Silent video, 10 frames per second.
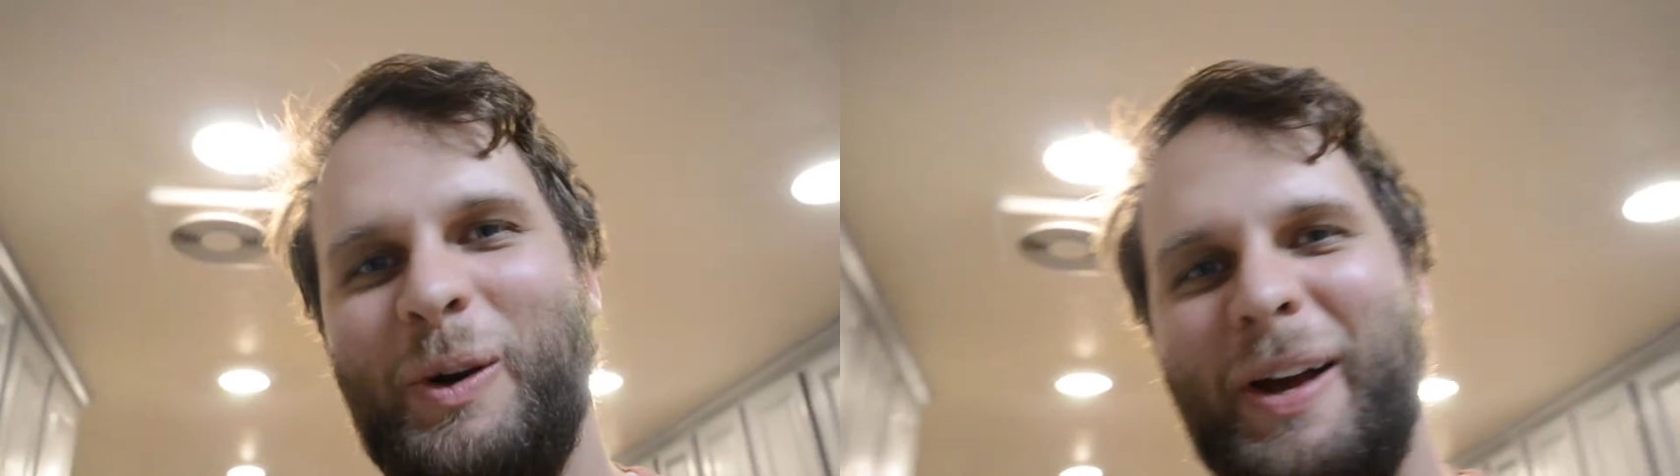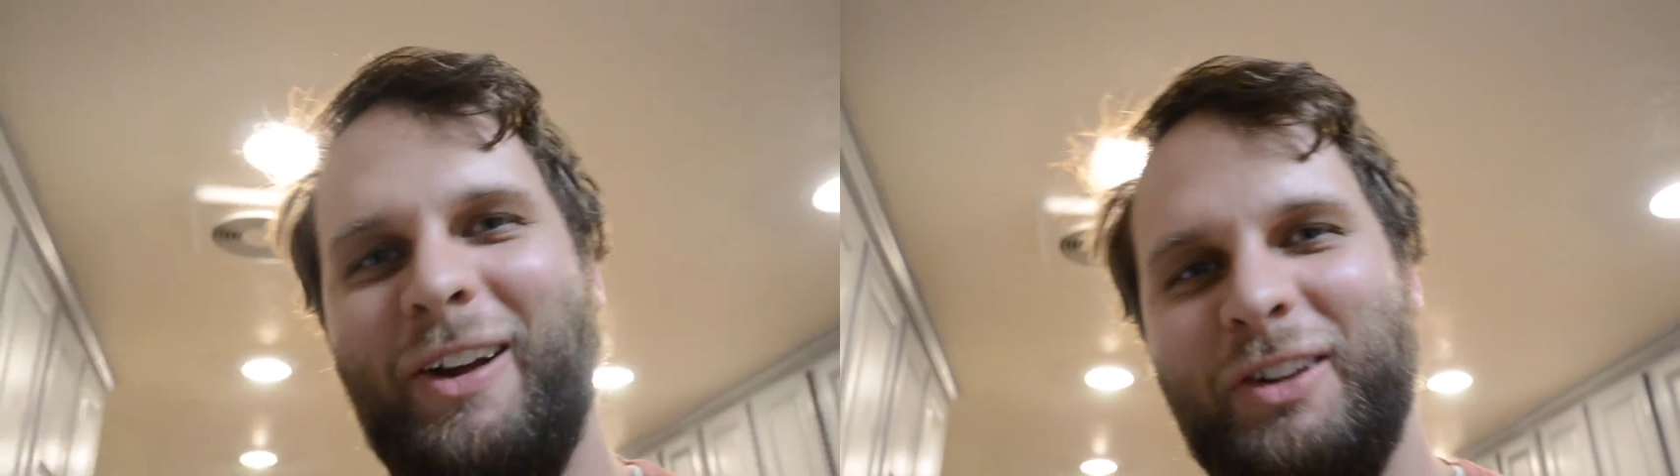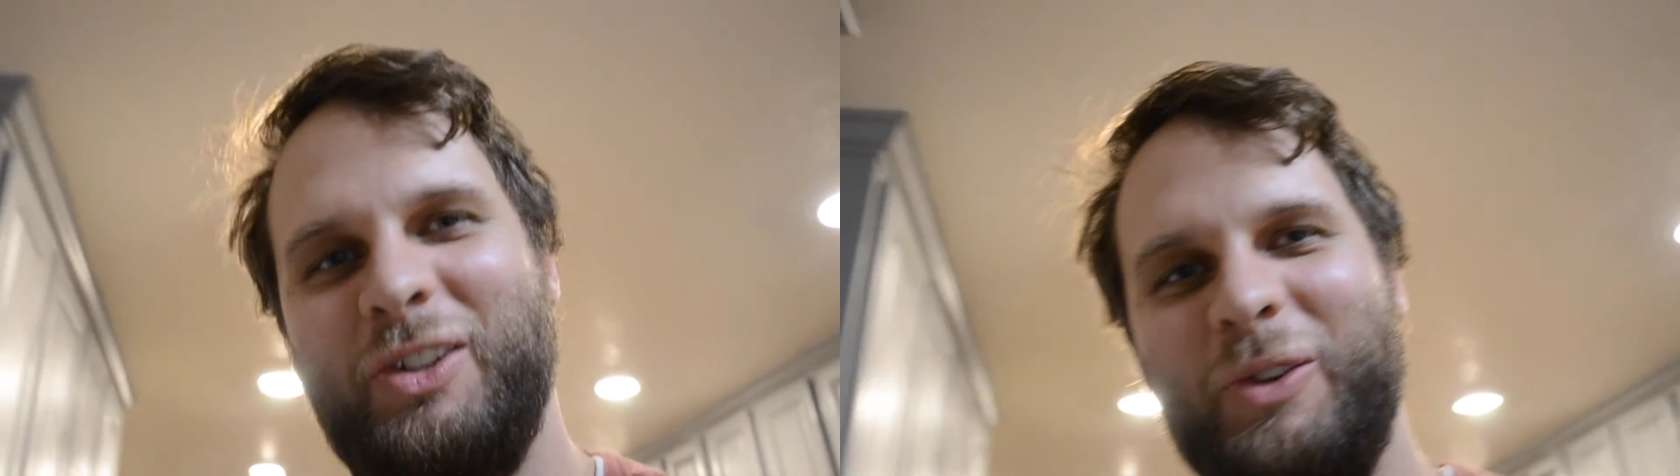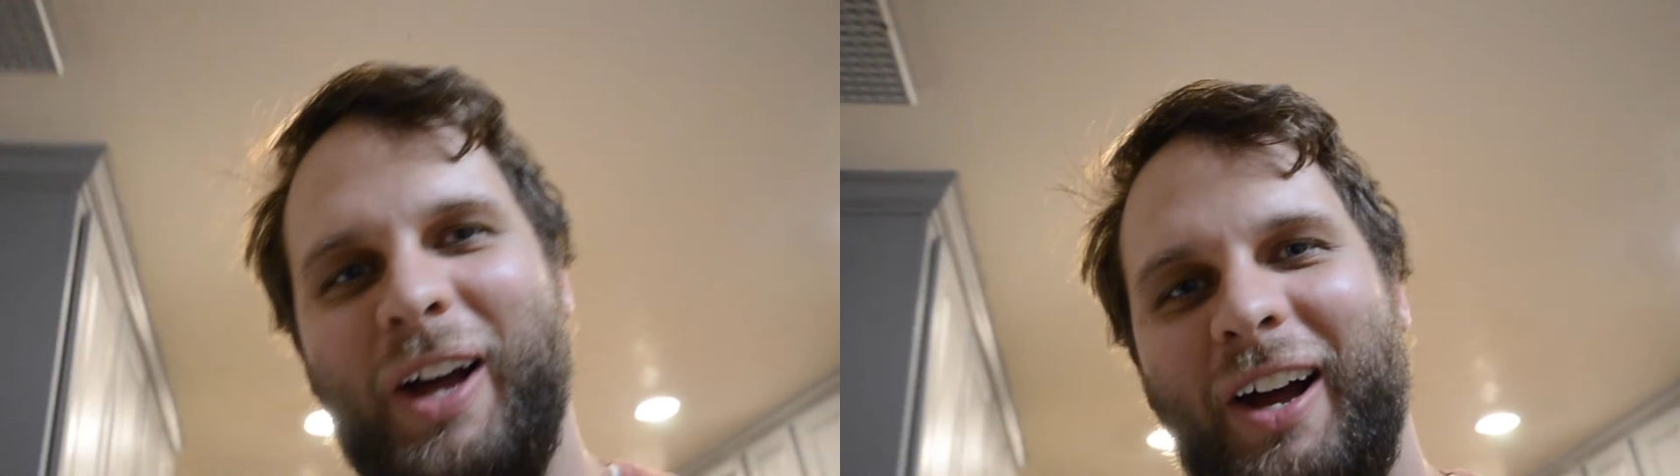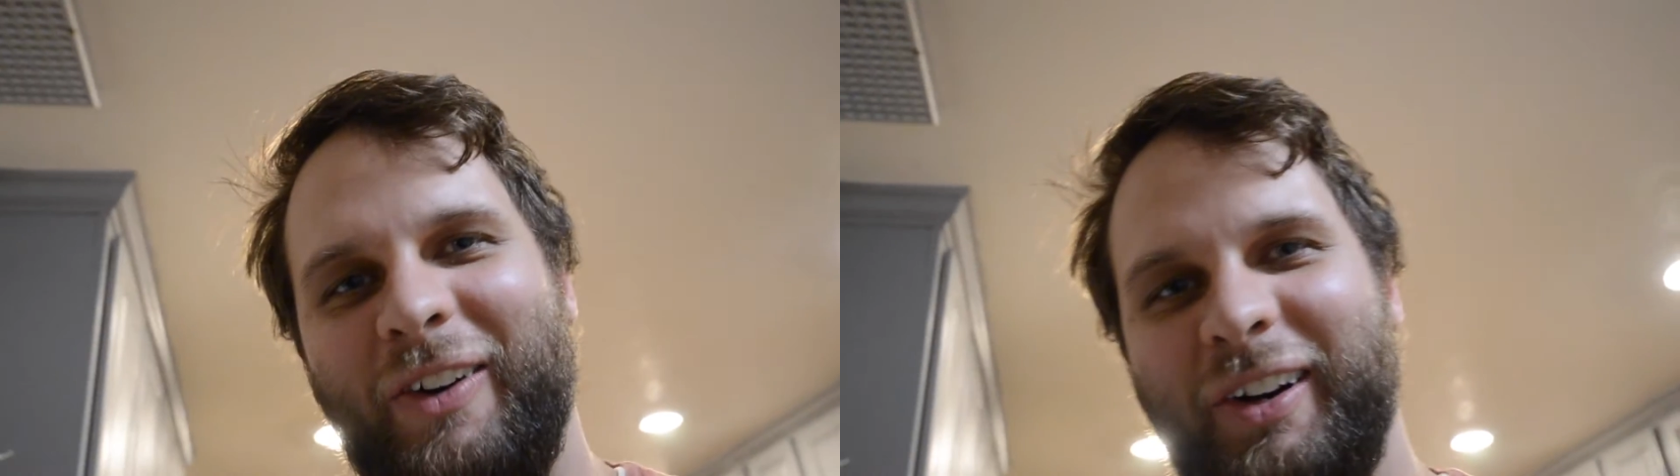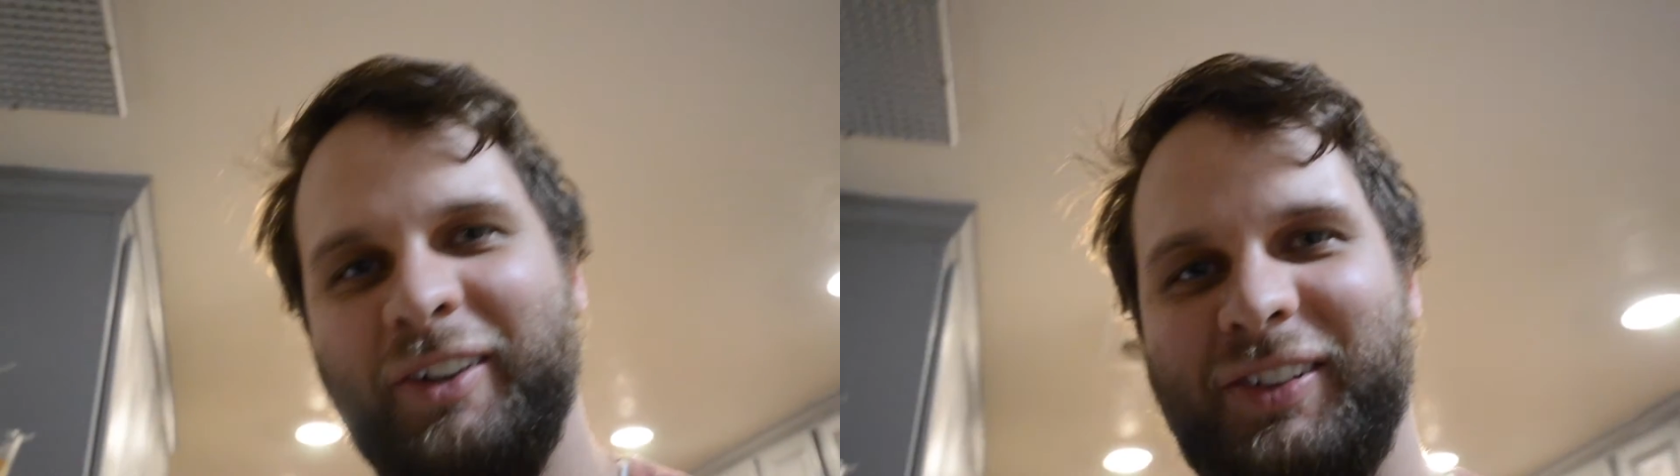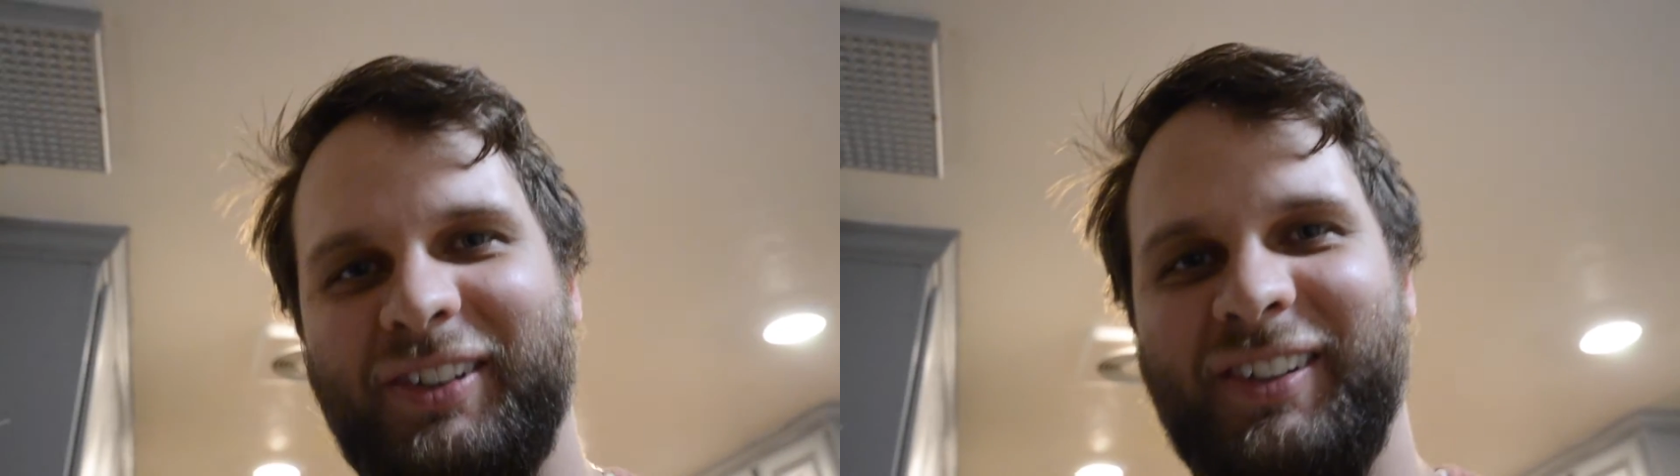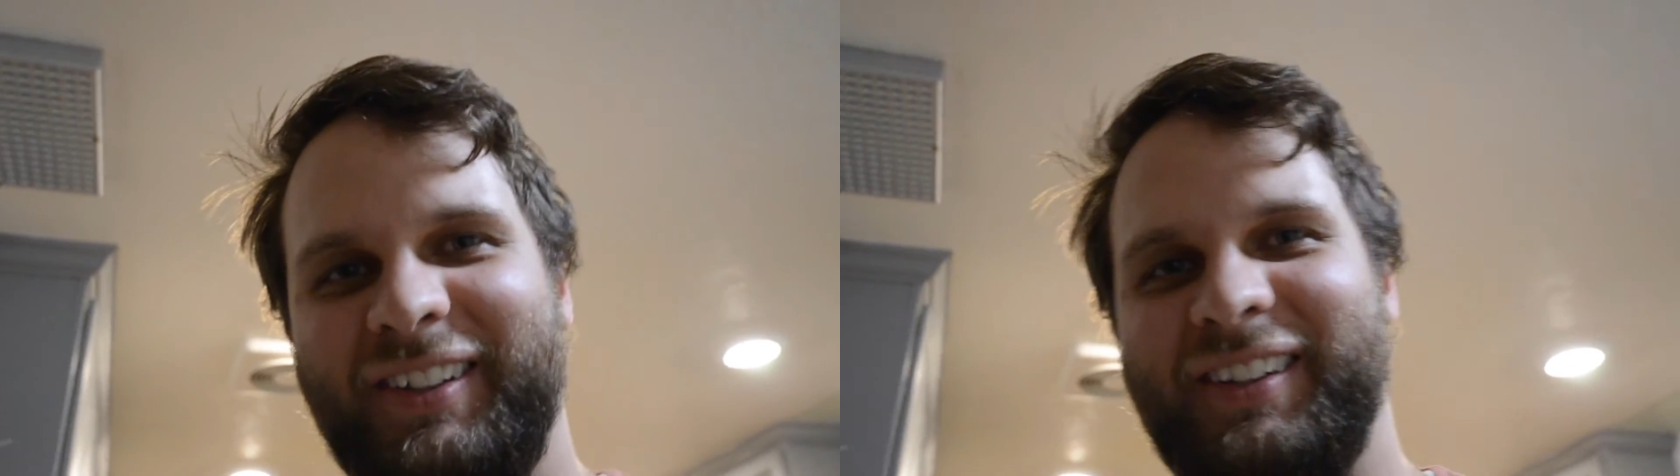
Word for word: for about two hours,